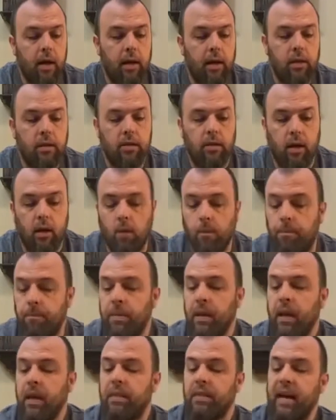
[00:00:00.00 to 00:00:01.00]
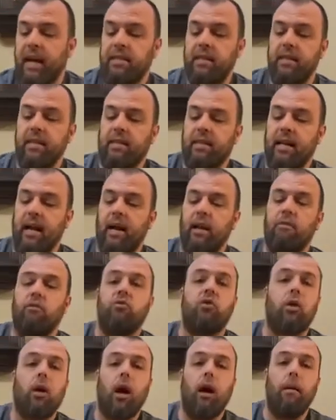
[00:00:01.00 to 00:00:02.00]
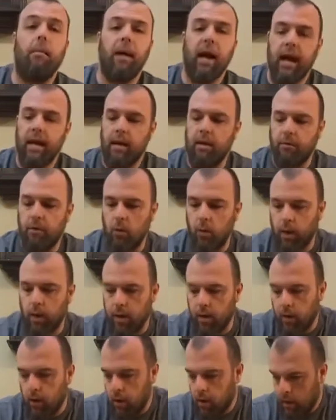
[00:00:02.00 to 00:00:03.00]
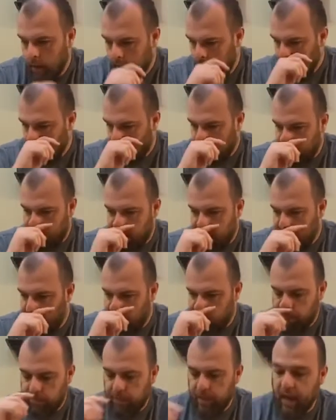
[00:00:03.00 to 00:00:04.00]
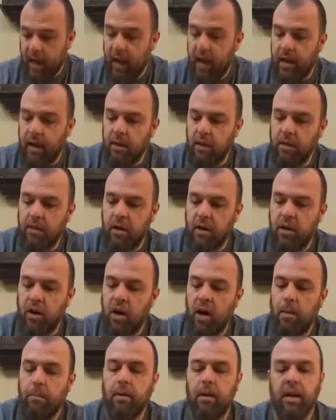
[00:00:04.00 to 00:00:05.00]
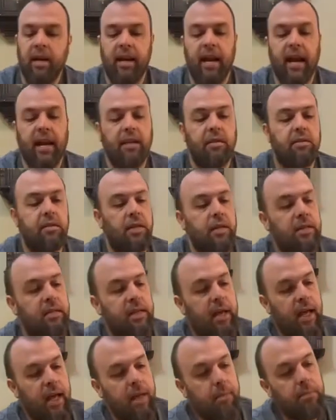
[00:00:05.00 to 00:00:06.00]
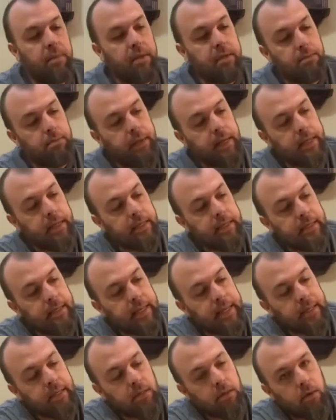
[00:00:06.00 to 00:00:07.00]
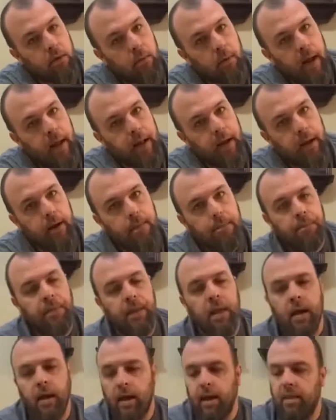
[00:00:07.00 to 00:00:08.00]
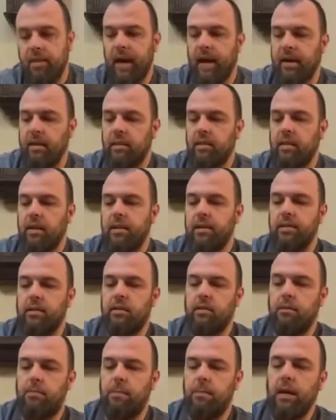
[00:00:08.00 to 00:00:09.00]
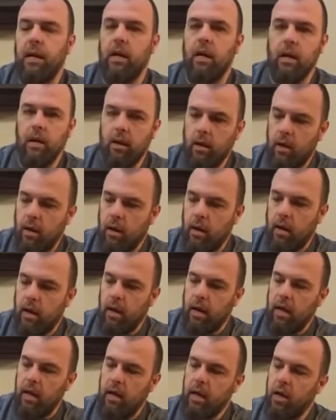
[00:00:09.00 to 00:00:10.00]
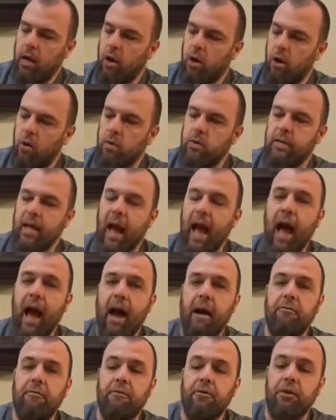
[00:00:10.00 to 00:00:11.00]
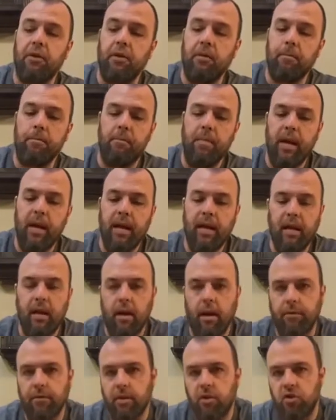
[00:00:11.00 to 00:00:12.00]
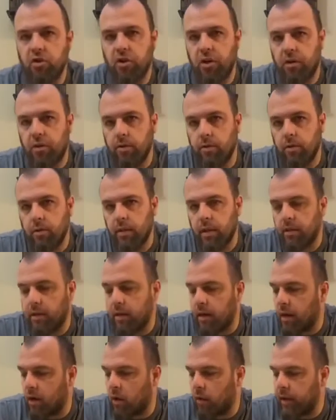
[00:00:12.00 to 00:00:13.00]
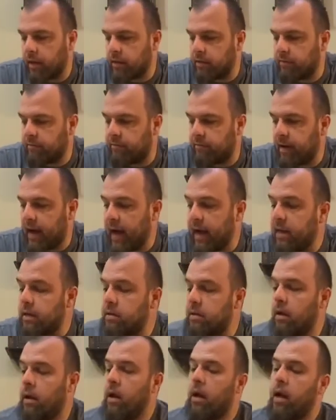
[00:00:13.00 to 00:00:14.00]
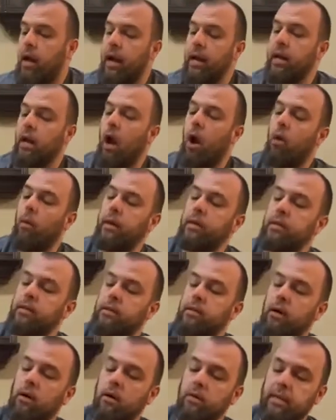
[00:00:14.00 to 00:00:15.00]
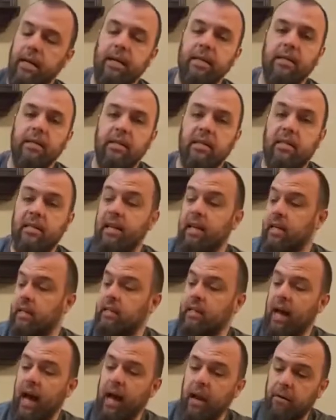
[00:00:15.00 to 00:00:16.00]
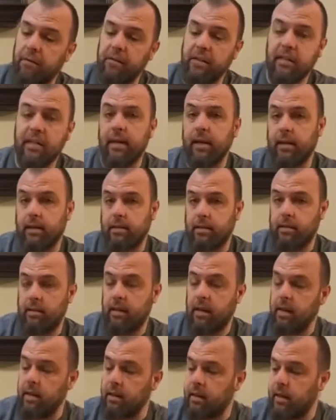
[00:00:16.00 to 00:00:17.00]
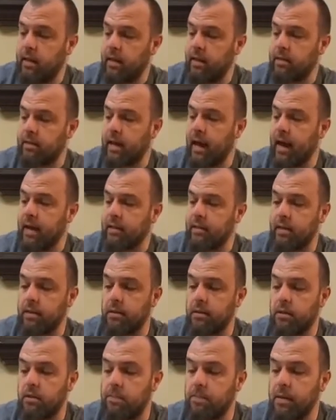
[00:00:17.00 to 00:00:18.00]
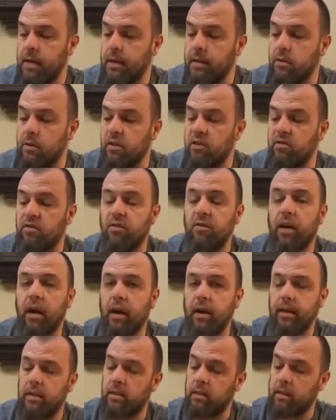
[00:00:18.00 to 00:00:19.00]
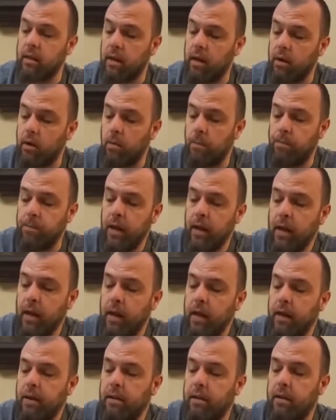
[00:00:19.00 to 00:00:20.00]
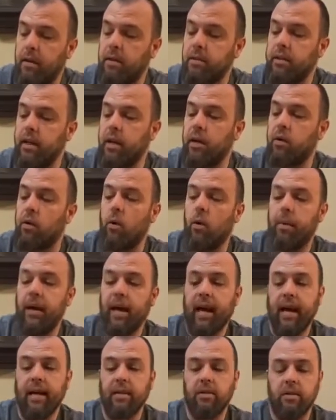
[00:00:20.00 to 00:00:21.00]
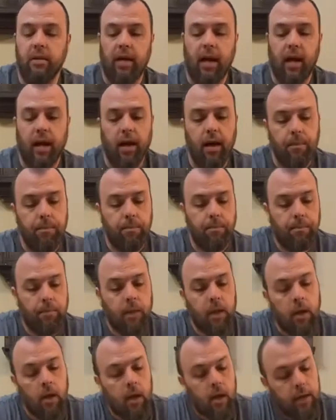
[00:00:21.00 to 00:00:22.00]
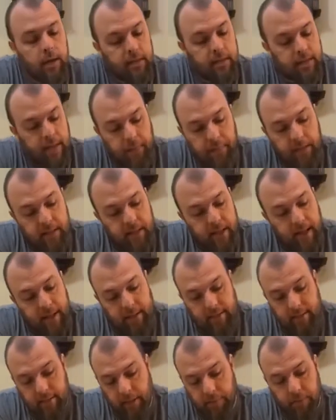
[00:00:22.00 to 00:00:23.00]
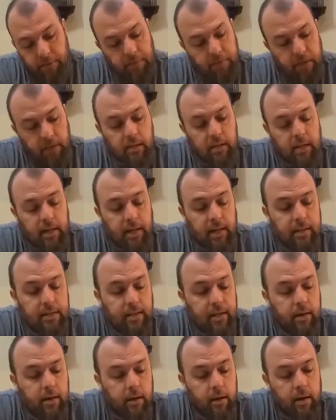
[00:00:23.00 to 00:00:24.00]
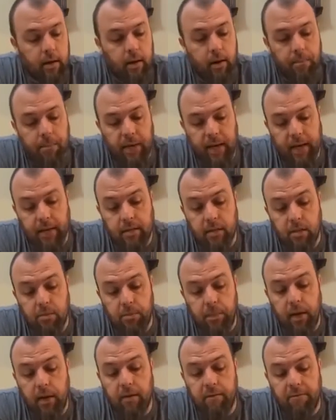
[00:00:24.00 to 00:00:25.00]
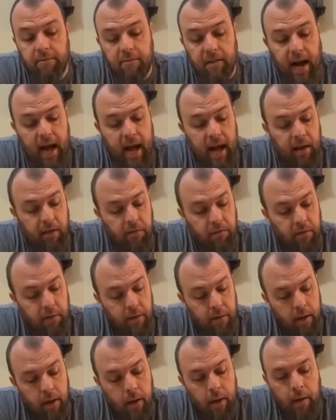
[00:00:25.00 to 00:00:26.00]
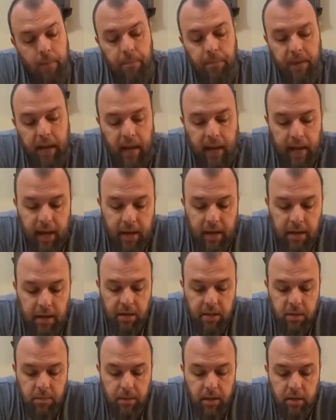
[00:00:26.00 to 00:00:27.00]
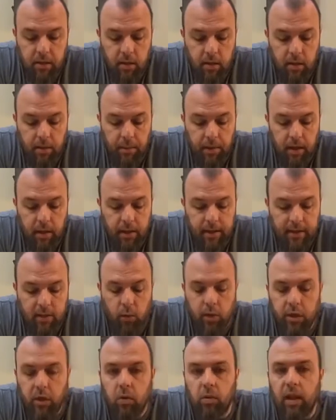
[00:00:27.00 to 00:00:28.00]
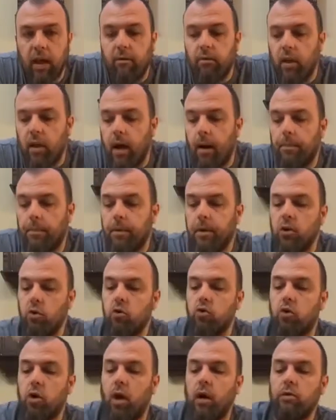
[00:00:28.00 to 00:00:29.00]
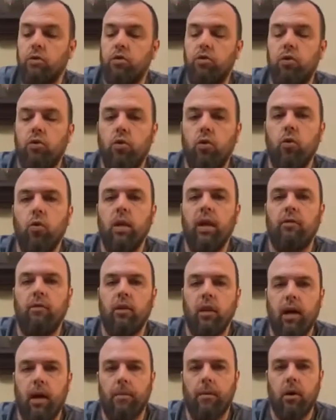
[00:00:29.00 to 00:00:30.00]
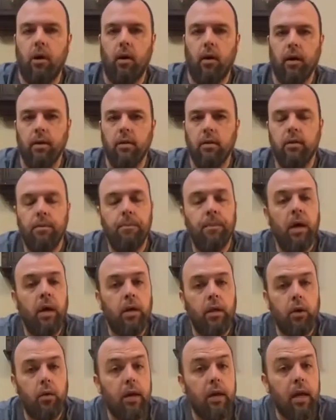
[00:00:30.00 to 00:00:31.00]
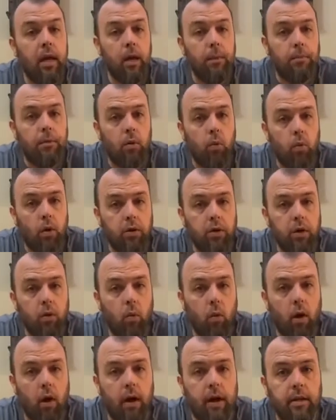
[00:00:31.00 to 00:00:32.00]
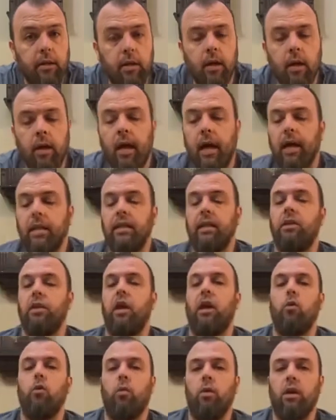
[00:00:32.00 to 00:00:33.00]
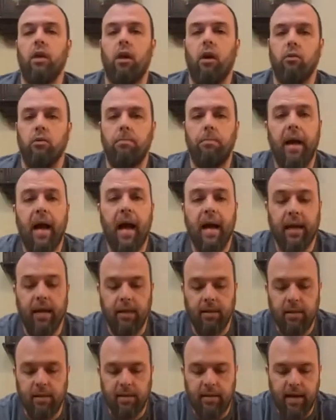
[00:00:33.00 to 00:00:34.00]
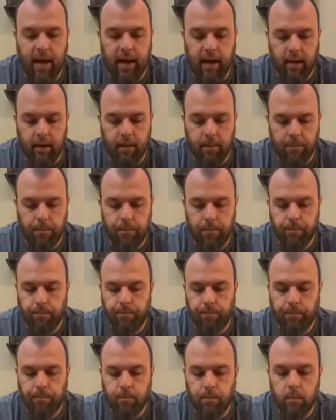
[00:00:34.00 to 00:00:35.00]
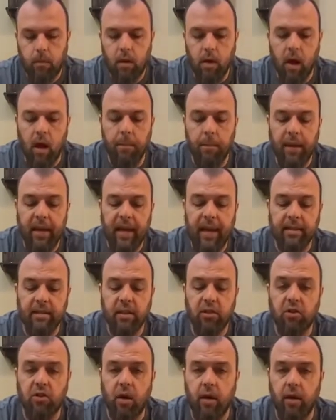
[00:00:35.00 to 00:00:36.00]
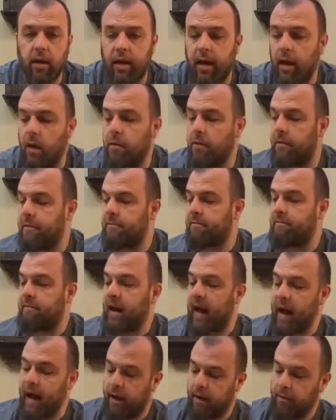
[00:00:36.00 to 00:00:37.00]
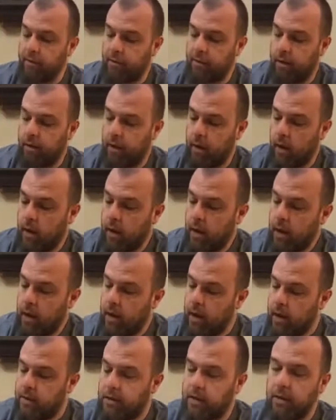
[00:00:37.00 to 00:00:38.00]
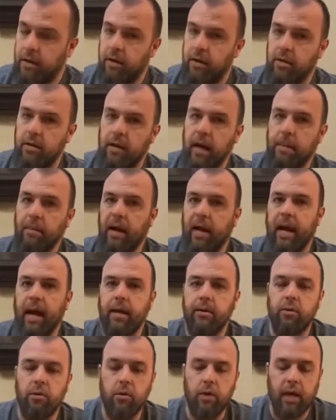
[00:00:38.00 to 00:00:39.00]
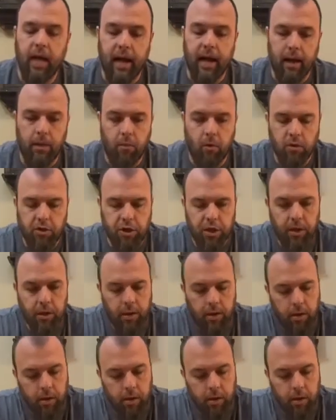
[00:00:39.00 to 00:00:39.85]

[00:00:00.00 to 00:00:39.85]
So that's his kind of drawback, if you will. And the number next to his name, this big 6 right here, that is his speed. He goes after many of the generals that they're going to fight. And he always goes, he is 6th out of 6 in these guys in speed, so he's very slow. Then there's Irobe Katsunaga. Same attack, same defense, like I said earlier. He has a speed of 5. And special abilities, when you level up, you draw 2 level up cards. You keep the one you want, and then the other one goes back in the deck. He has a starting health of 5. Then there's Amakasu Kagemochi.